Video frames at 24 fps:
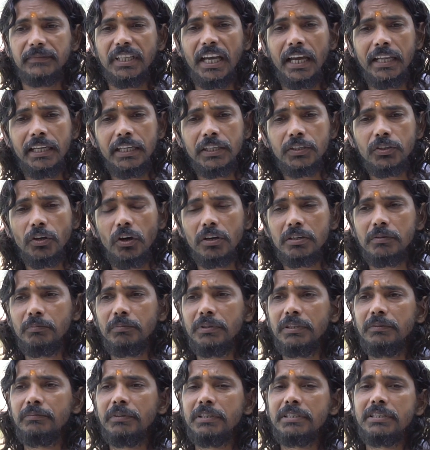and he taught
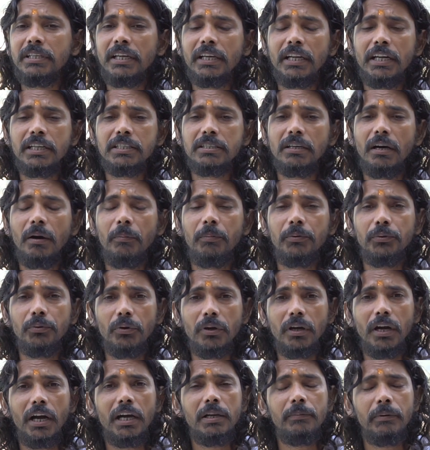me the secrets of
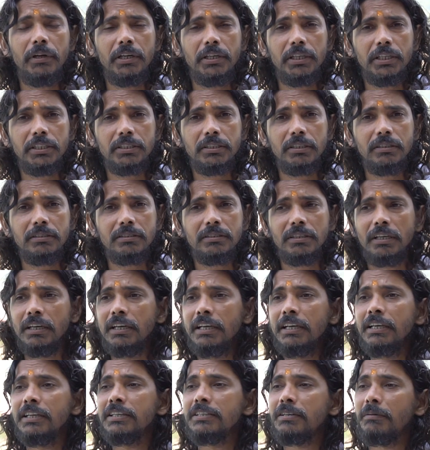yoga and meditations,
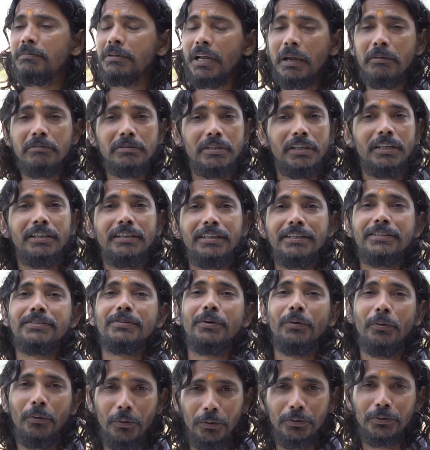sometimes in his
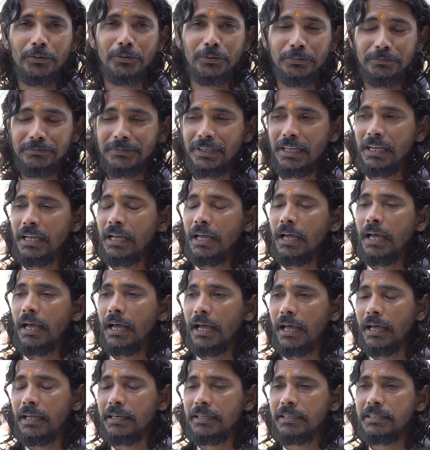own room,
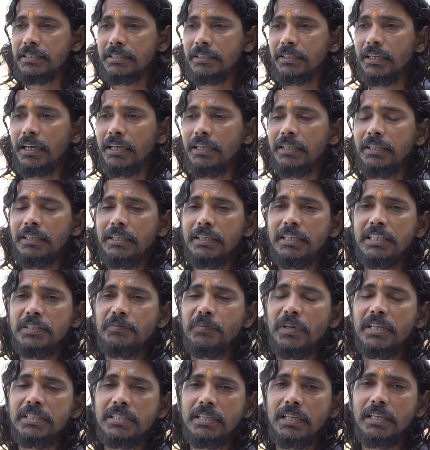and it's really his
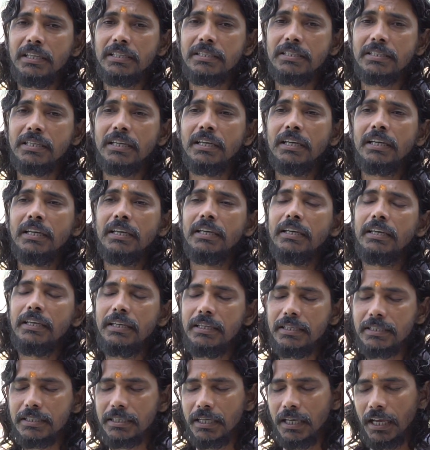blessings
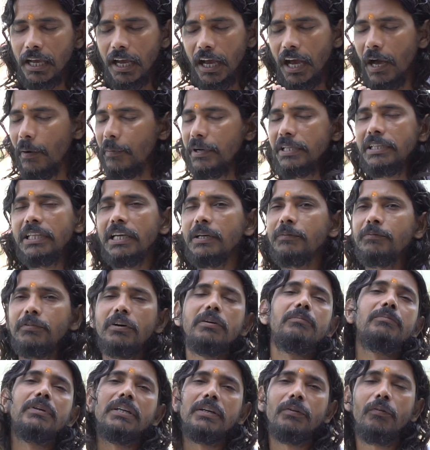is everything for
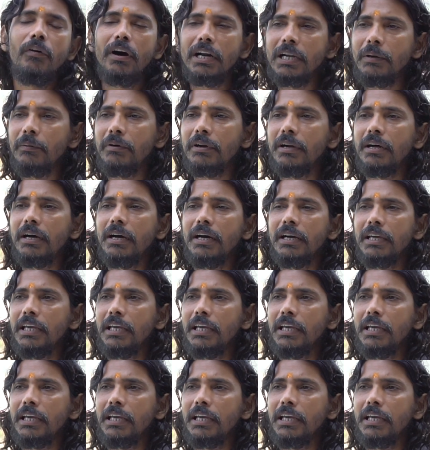me. Whatever